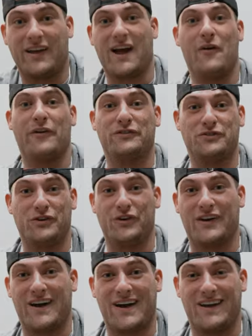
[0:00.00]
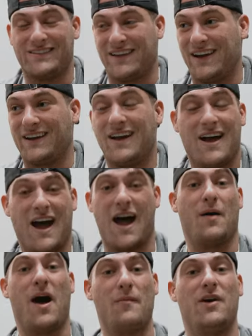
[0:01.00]
Like I want to show you guys like
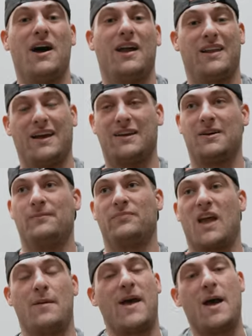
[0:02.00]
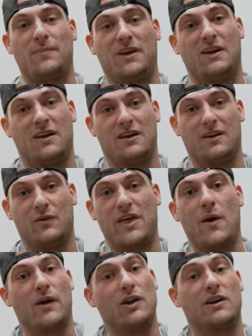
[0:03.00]
I, I'm not like I'm happy with
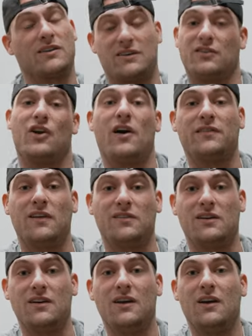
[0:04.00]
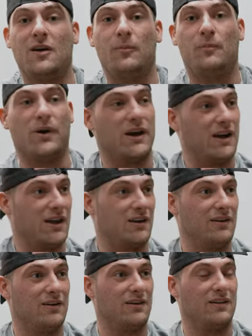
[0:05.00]
how I look because it's an off season,
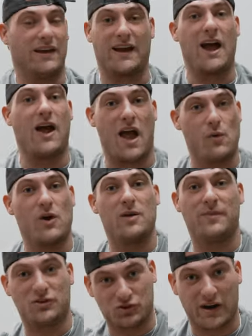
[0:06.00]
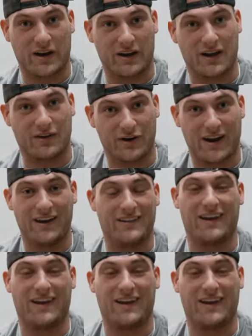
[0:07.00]
but like I, I want to be shredded again, right?